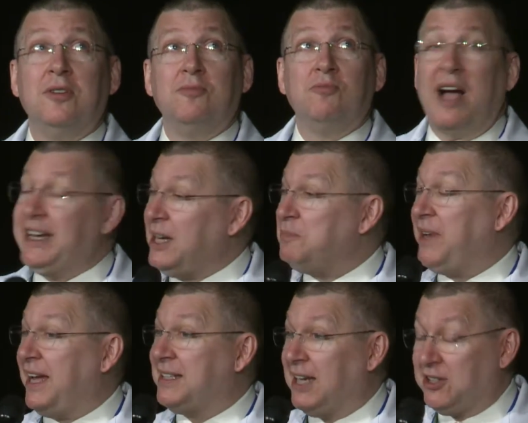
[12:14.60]
I didn't
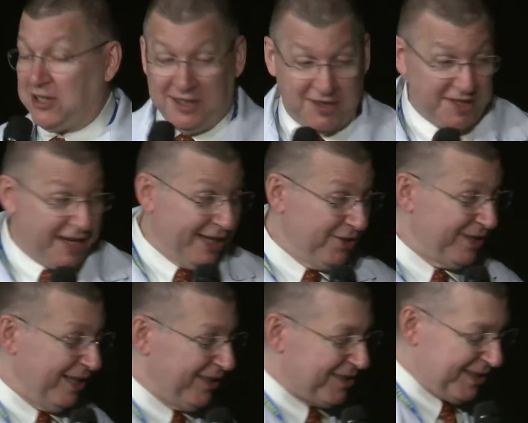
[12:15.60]
pay attention to the sign.
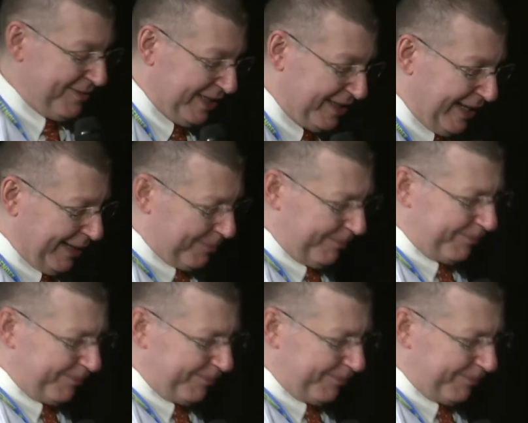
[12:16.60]
Okay, let's leave it at that.